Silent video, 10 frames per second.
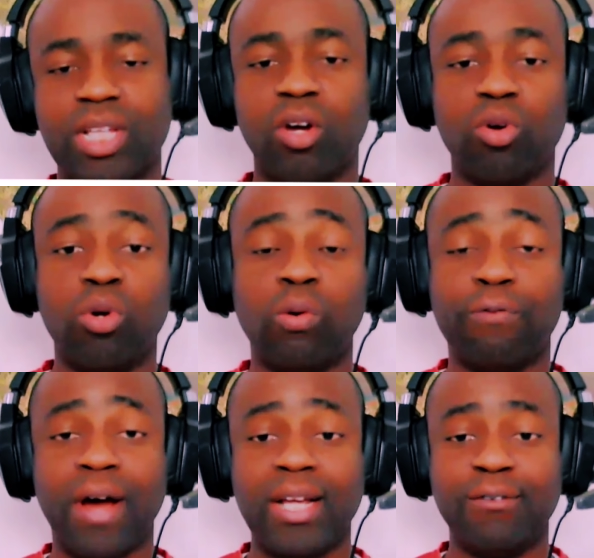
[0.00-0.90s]
you're going
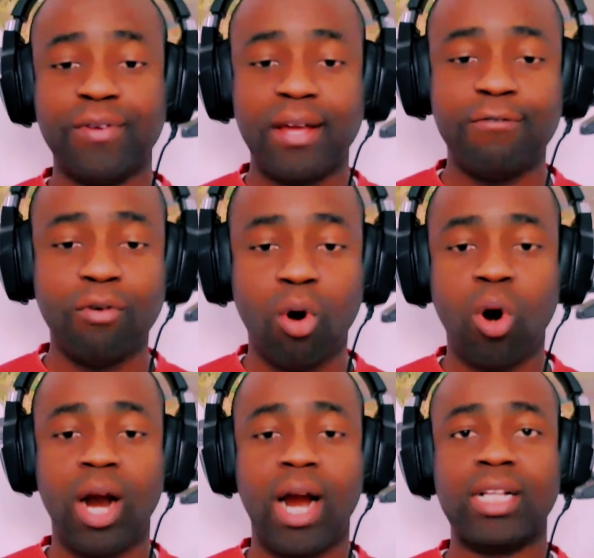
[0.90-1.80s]
to find
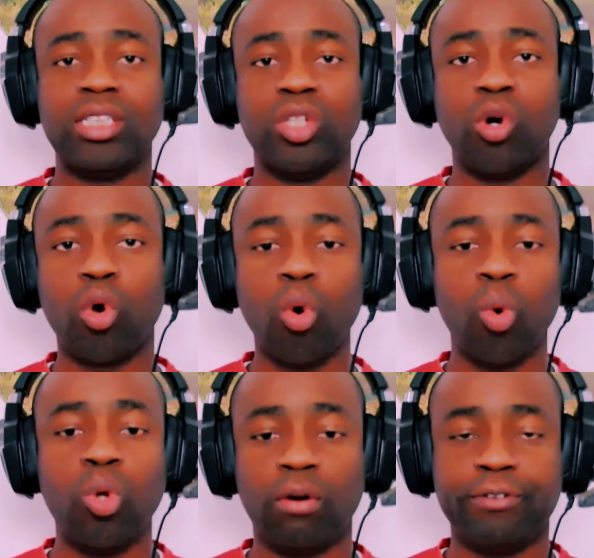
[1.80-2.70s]
favor, and your
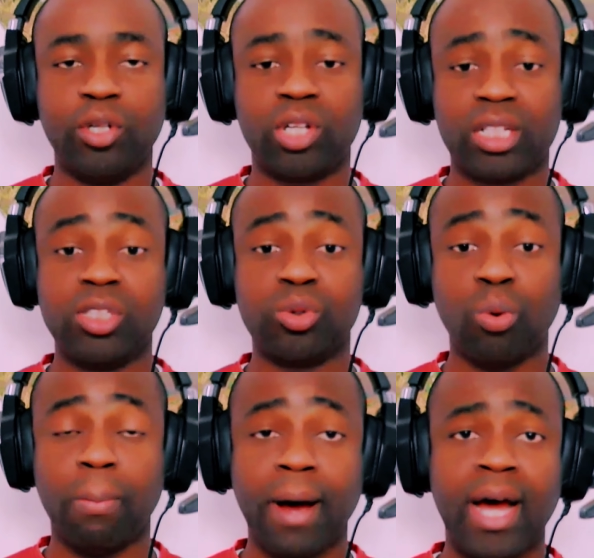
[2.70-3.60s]
goal of relocating
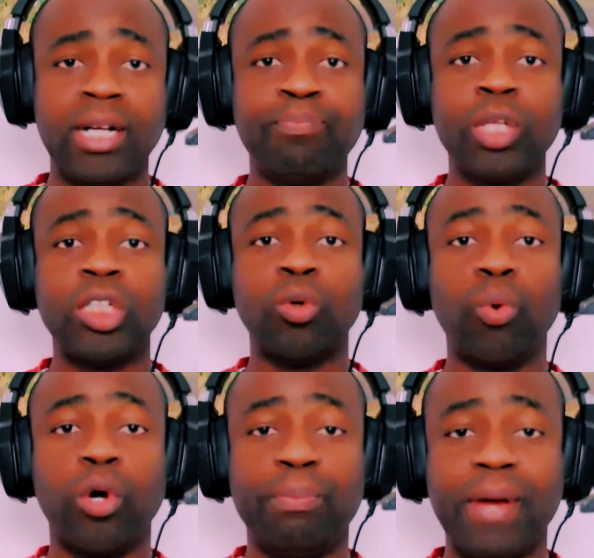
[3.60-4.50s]
to Oman
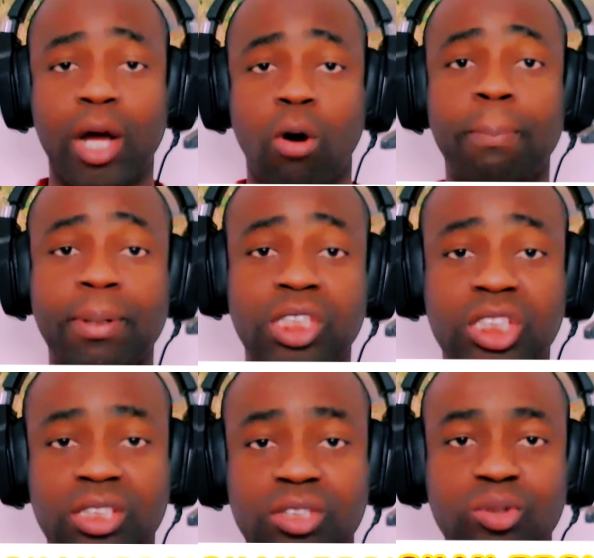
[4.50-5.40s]
will be
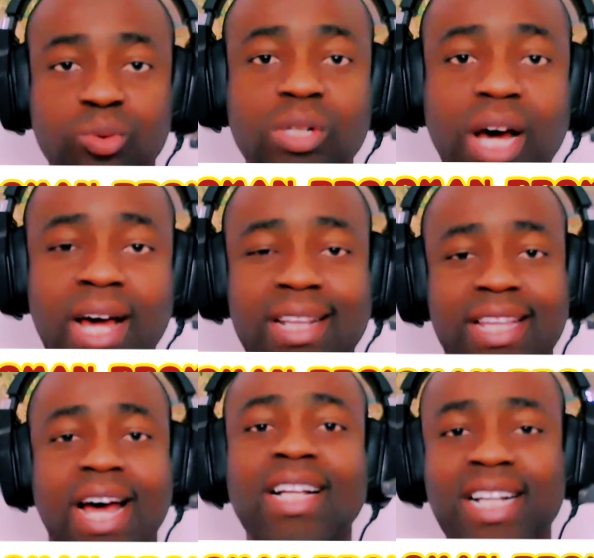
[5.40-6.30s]
accomplished sooner
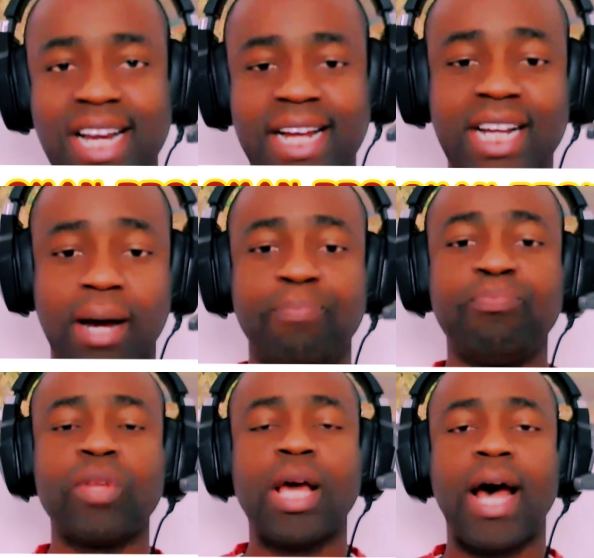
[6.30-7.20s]
than later.
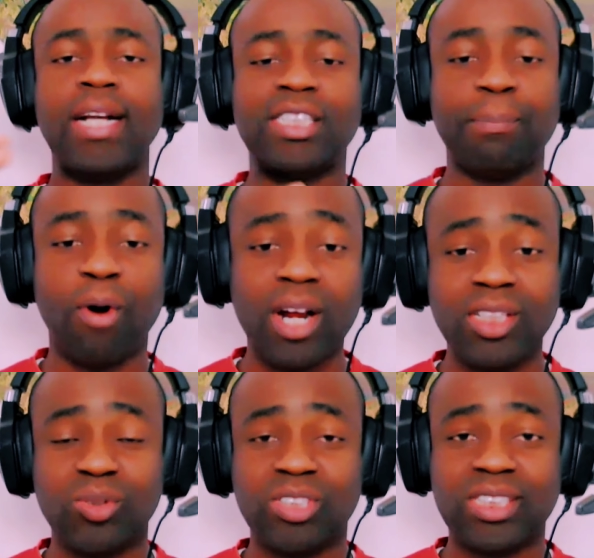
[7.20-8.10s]
And it's
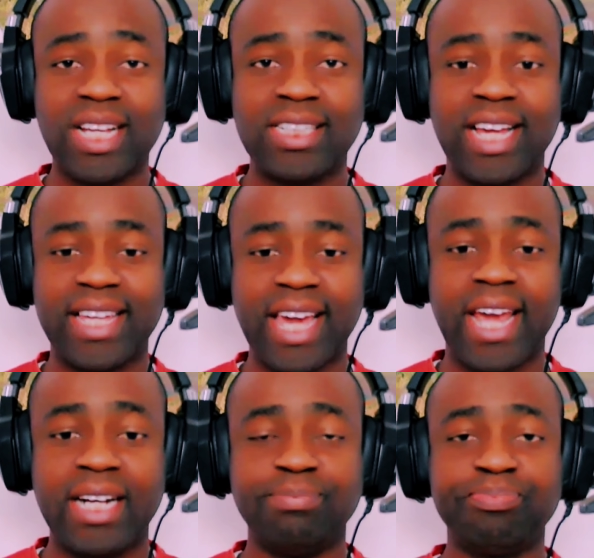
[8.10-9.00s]
important to state
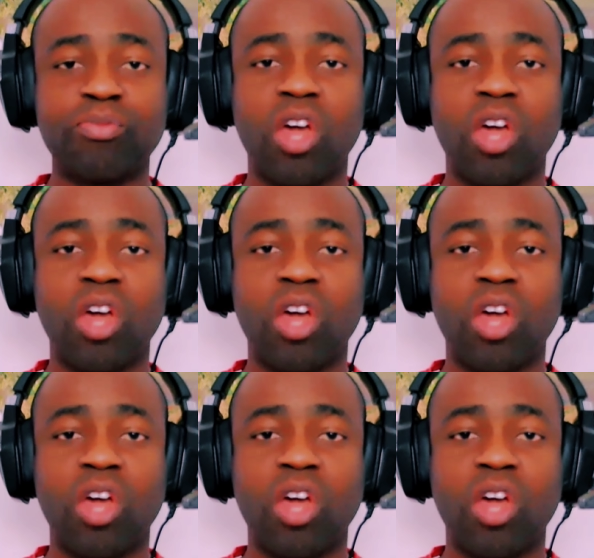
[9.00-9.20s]
again